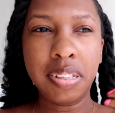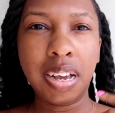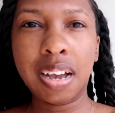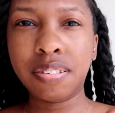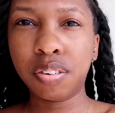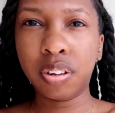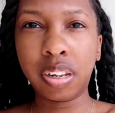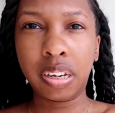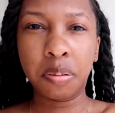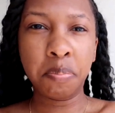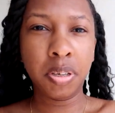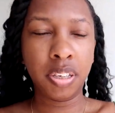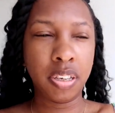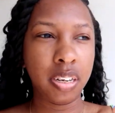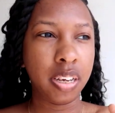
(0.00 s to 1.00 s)
I saw like a
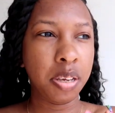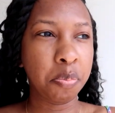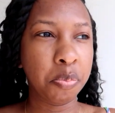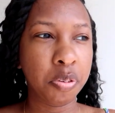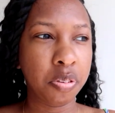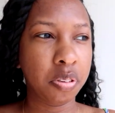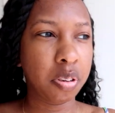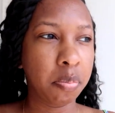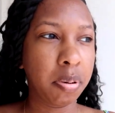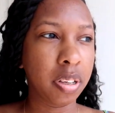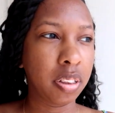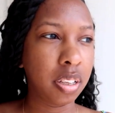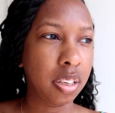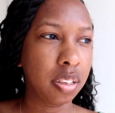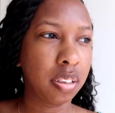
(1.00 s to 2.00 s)
million names
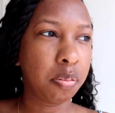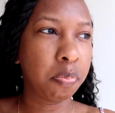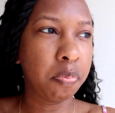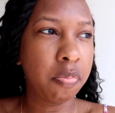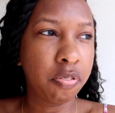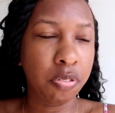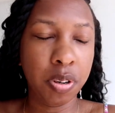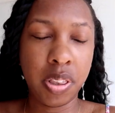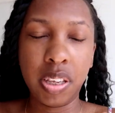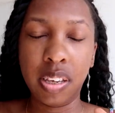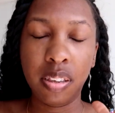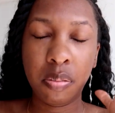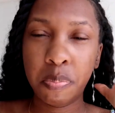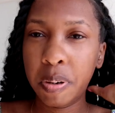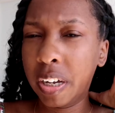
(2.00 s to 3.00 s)
about these for
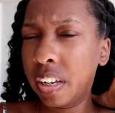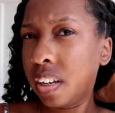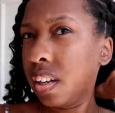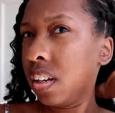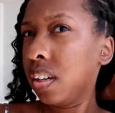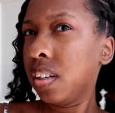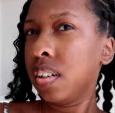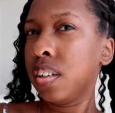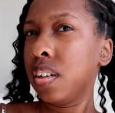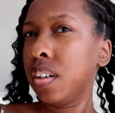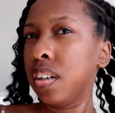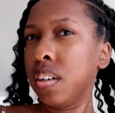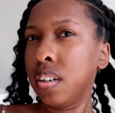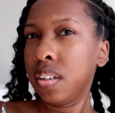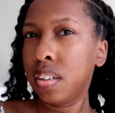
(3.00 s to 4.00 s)
these, but
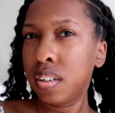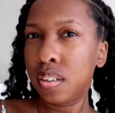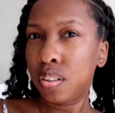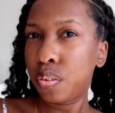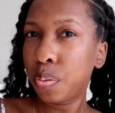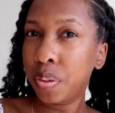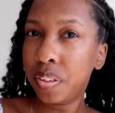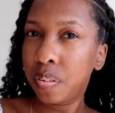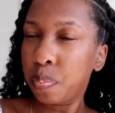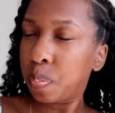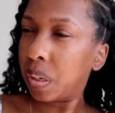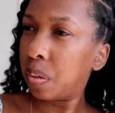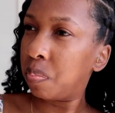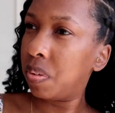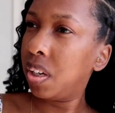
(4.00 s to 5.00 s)
twist
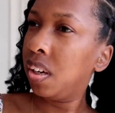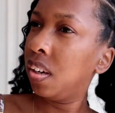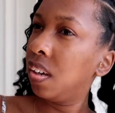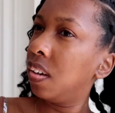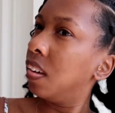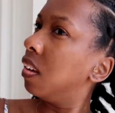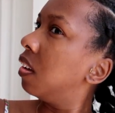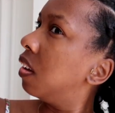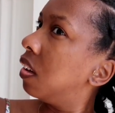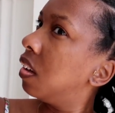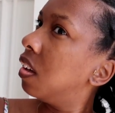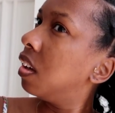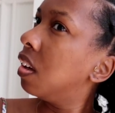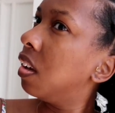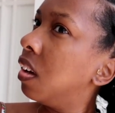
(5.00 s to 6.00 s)
by me.
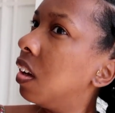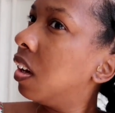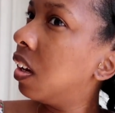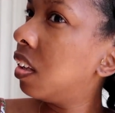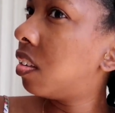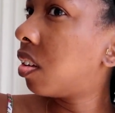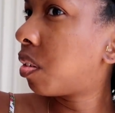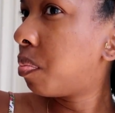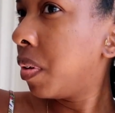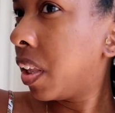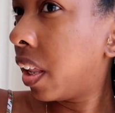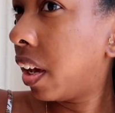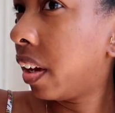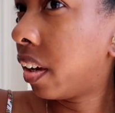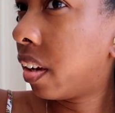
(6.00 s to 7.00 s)
It took me
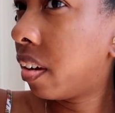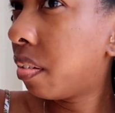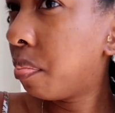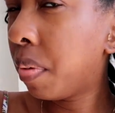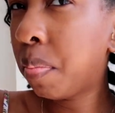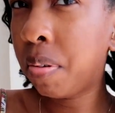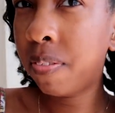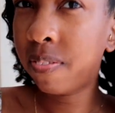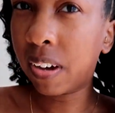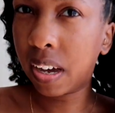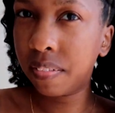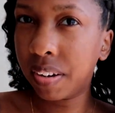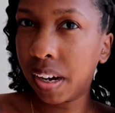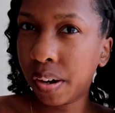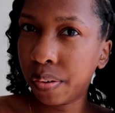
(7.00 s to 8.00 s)
like maybe
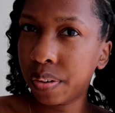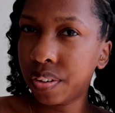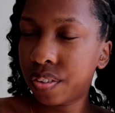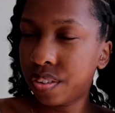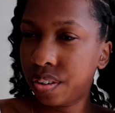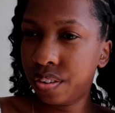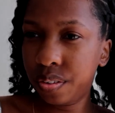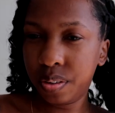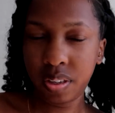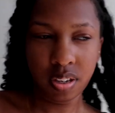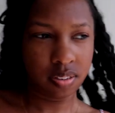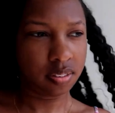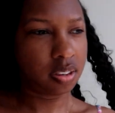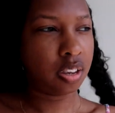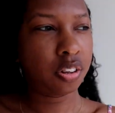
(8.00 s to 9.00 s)
five hours to do
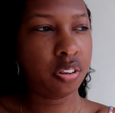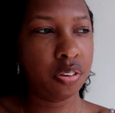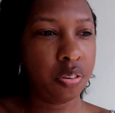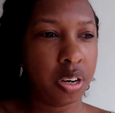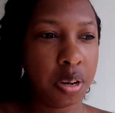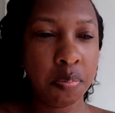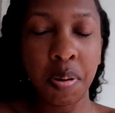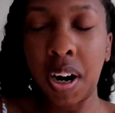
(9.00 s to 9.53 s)
these, including